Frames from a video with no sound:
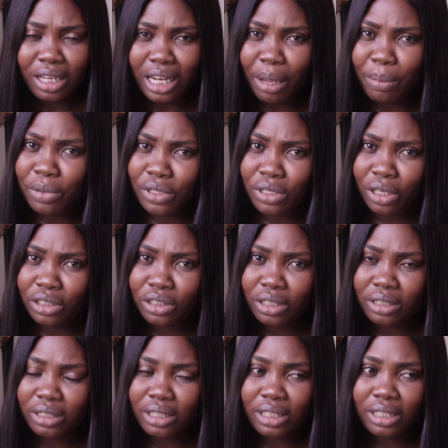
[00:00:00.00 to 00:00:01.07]

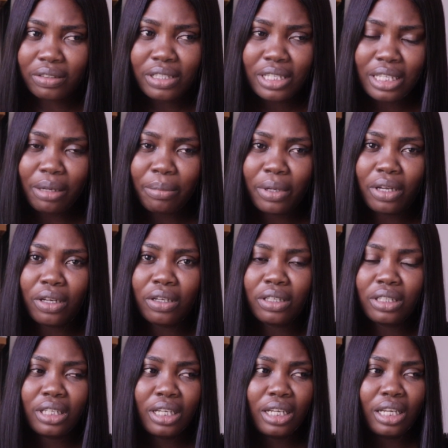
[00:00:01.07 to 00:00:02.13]
Liposuction. Christabel
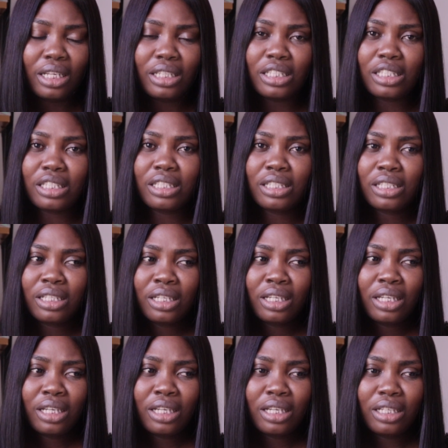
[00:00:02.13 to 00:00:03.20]
is
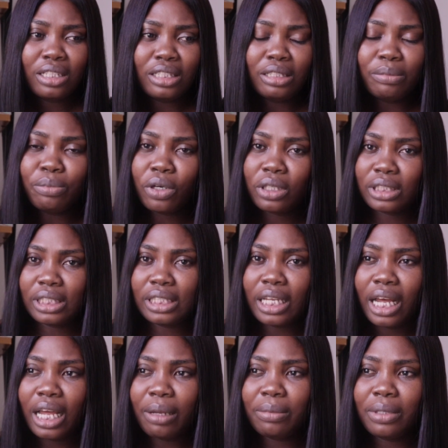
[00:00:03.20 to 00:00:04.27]
the body
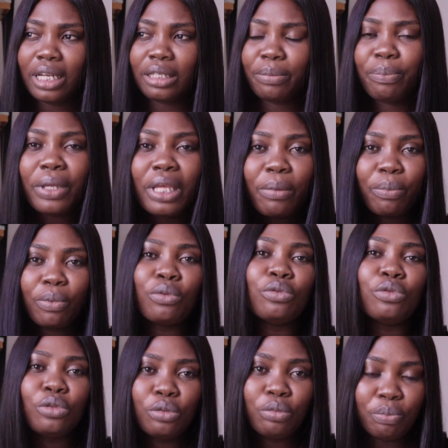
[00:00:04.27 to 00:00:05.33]
type that people
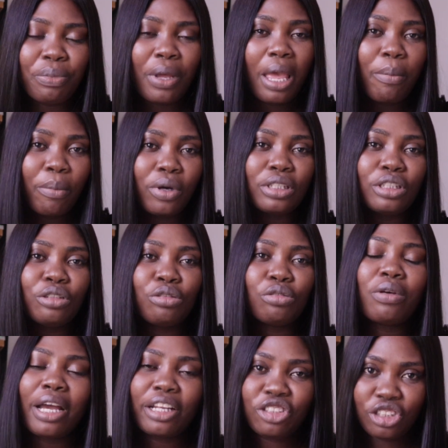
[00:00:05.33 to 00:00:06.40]
pay money to
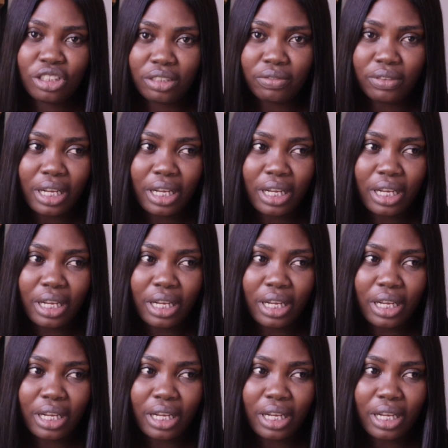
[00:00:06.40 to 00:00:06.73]
achieve.